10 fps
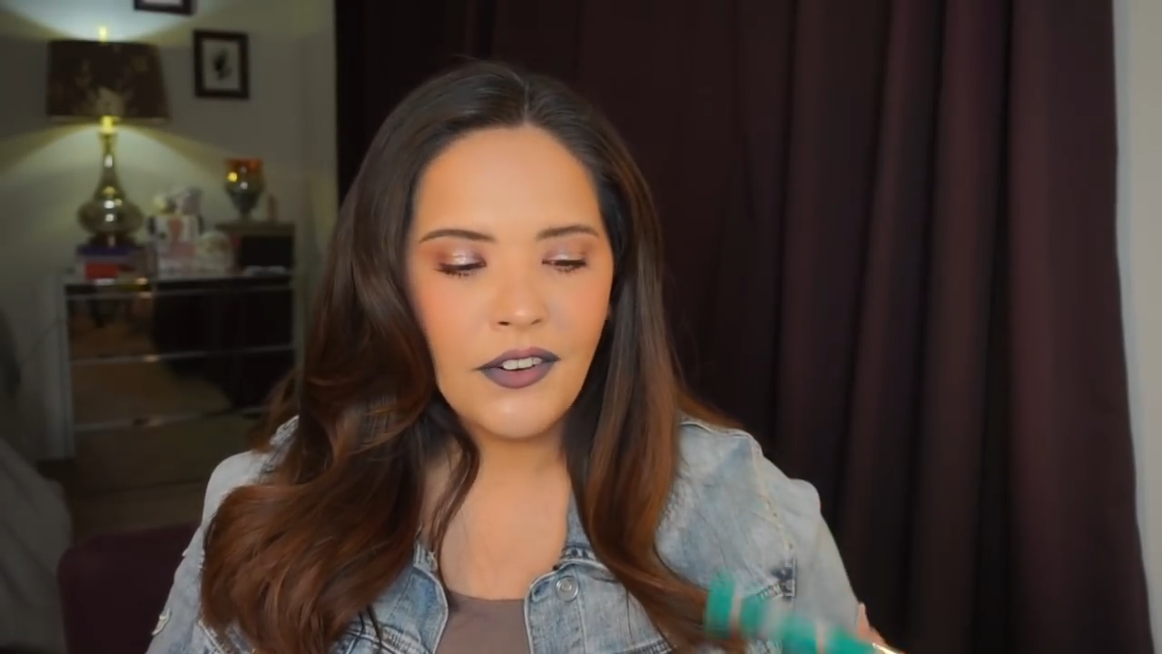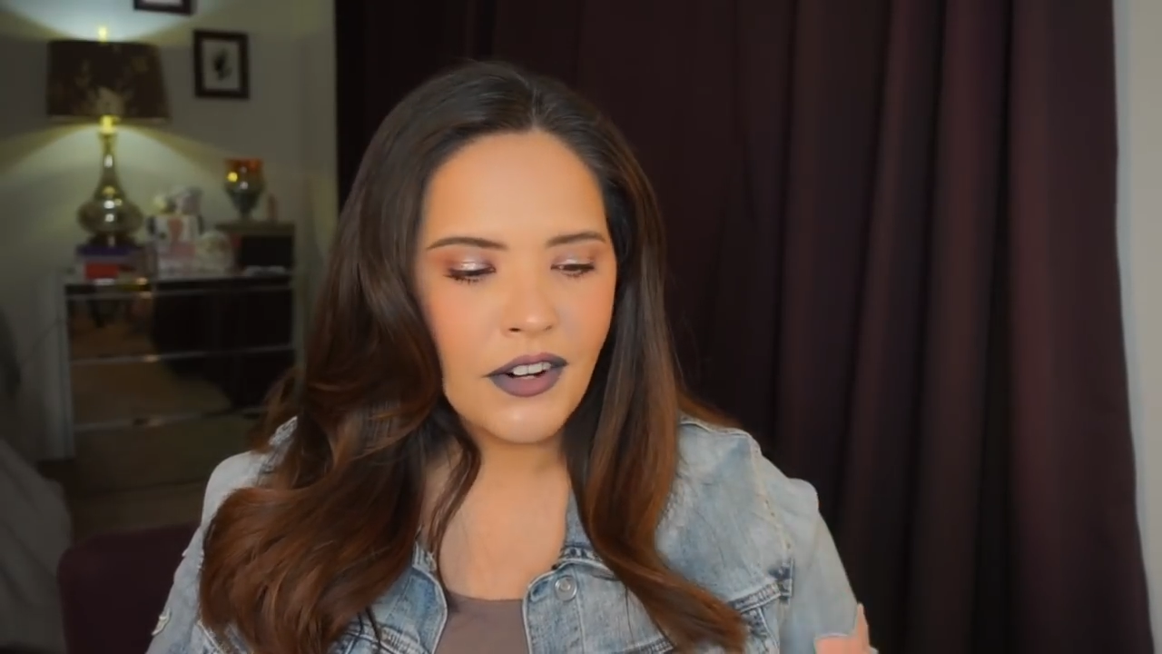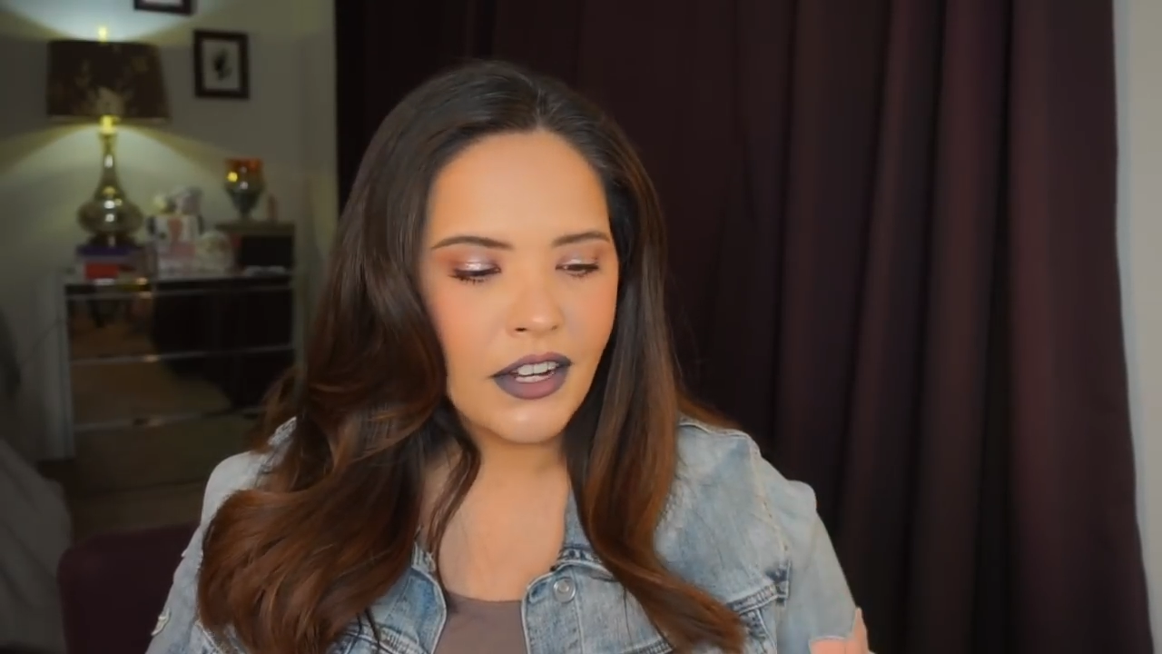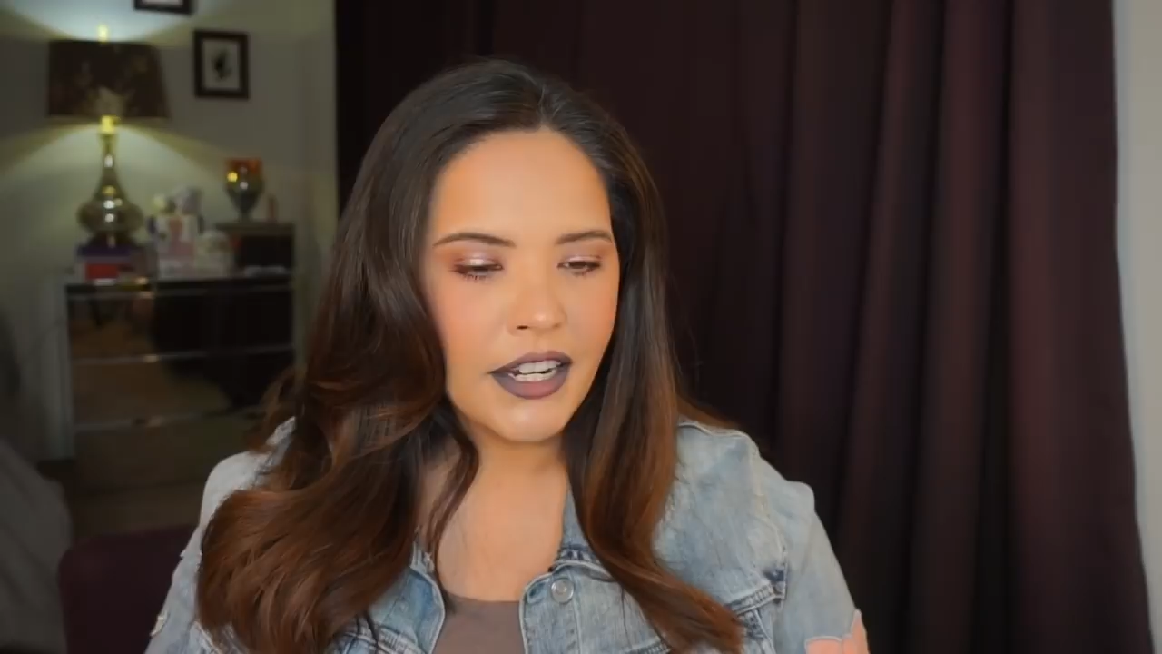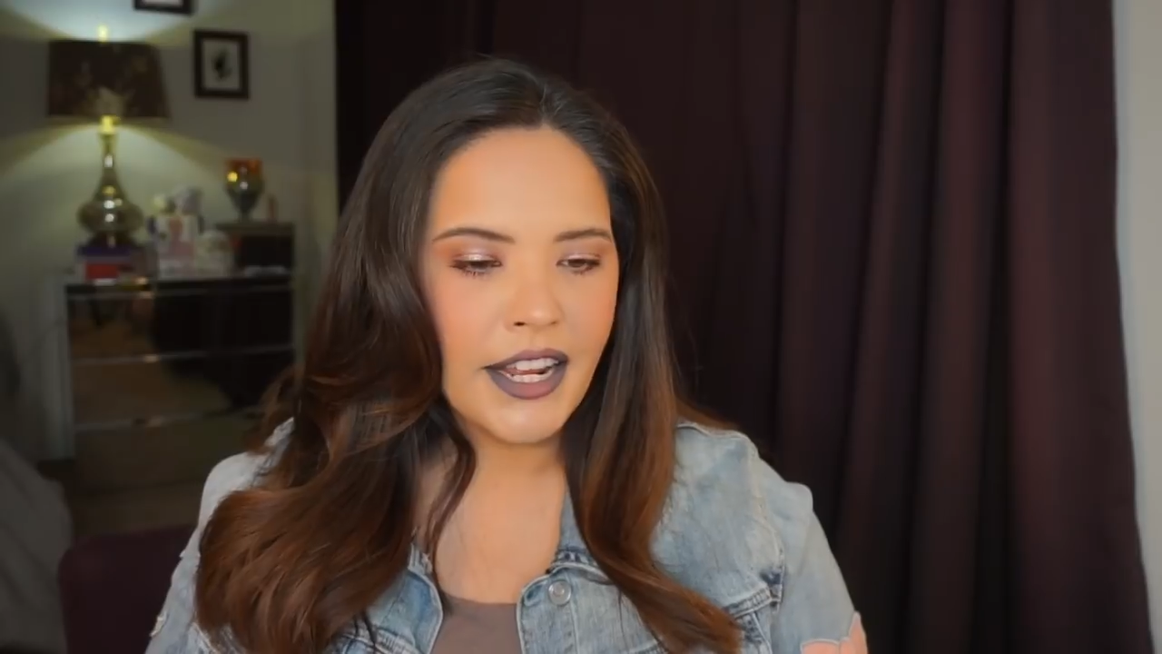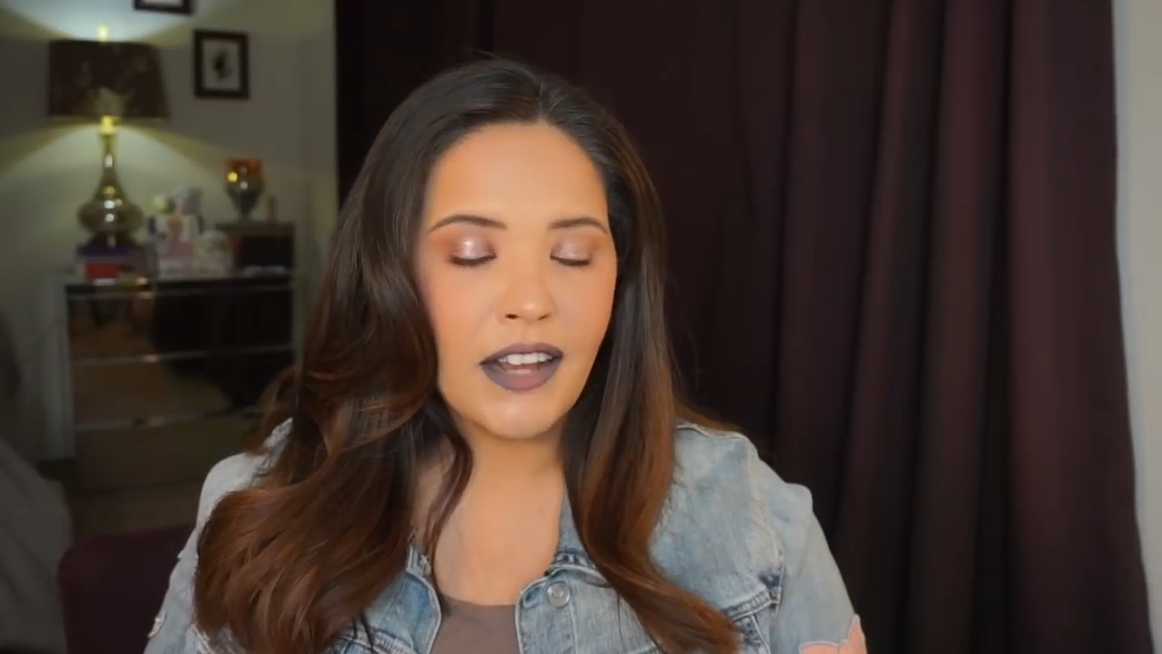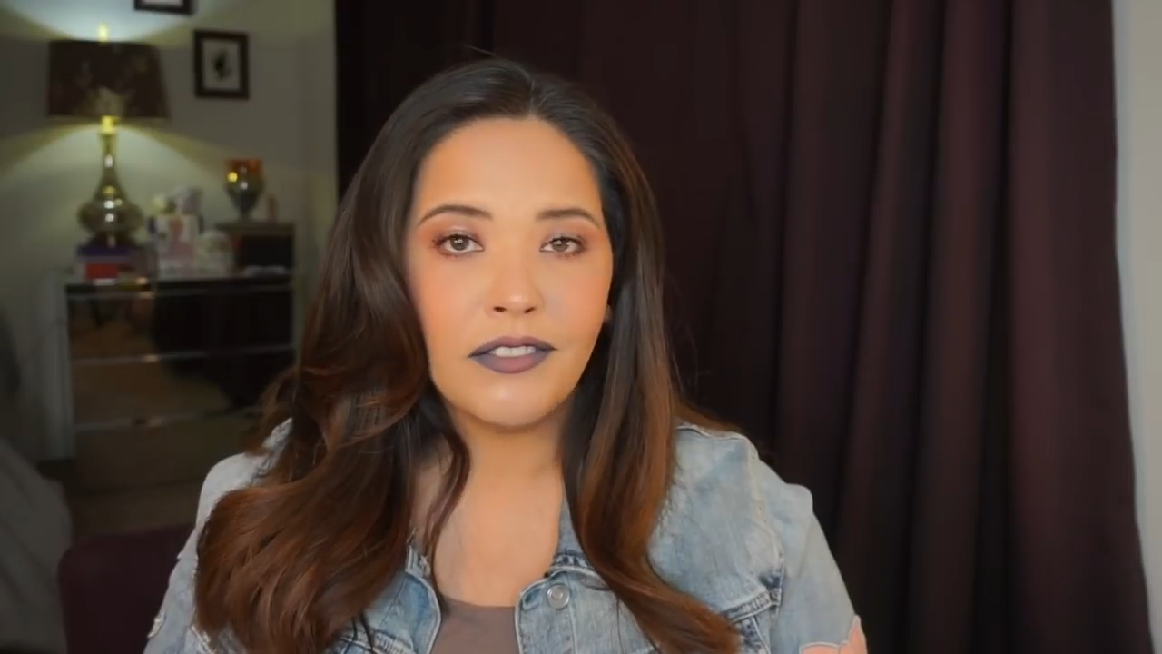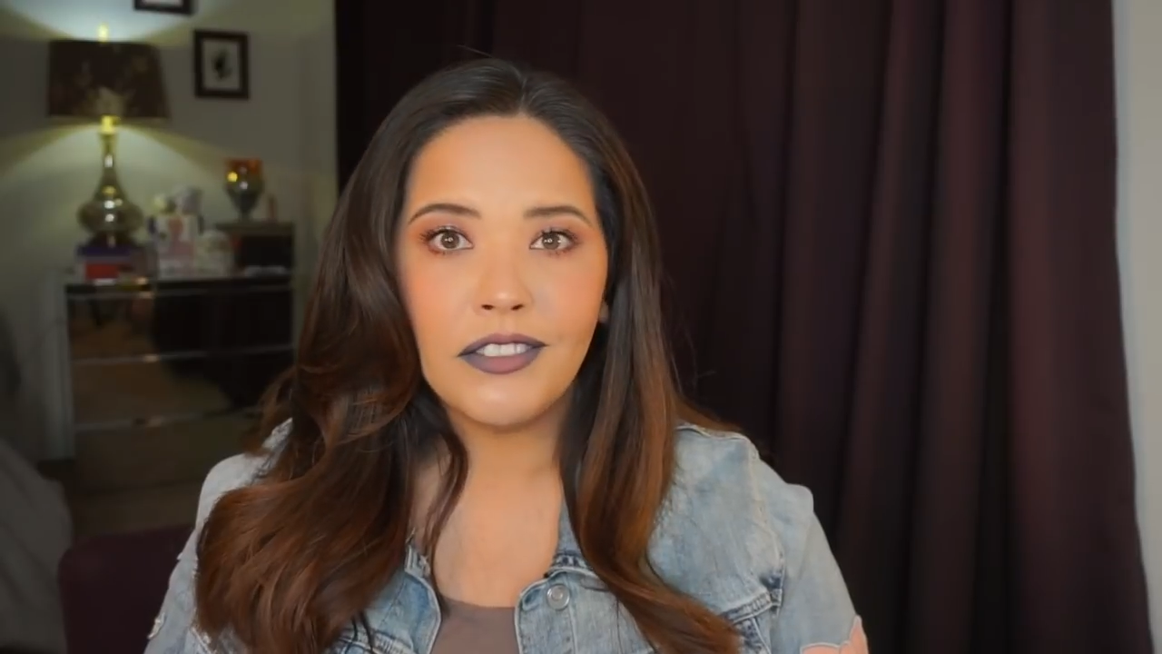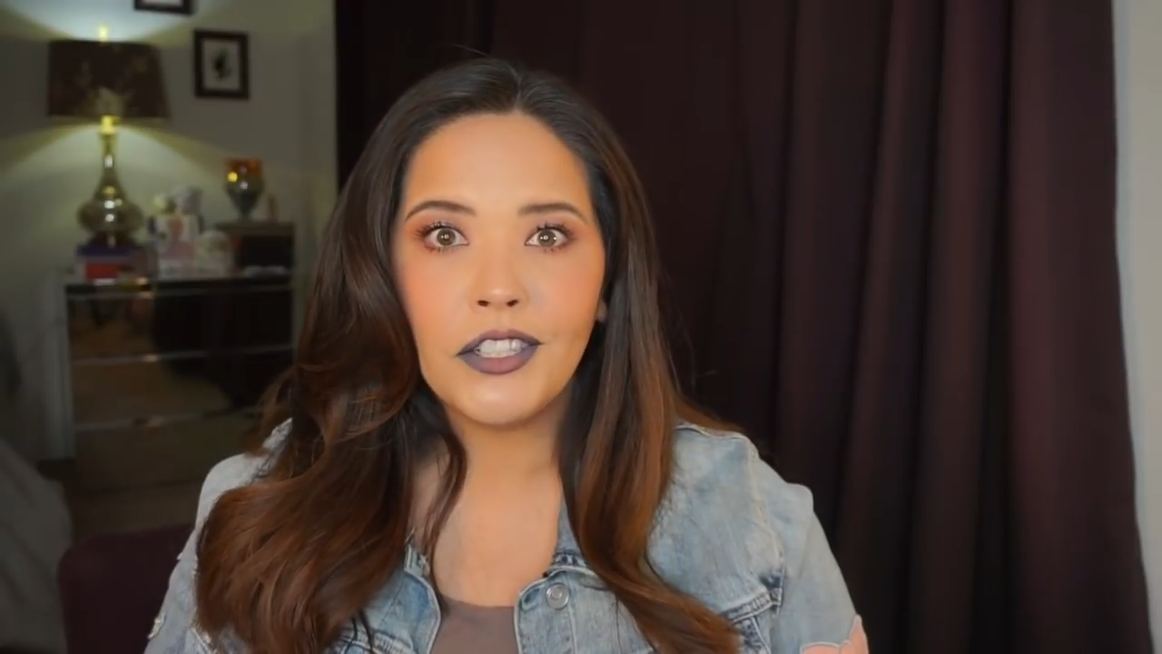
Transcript: You're not gonna have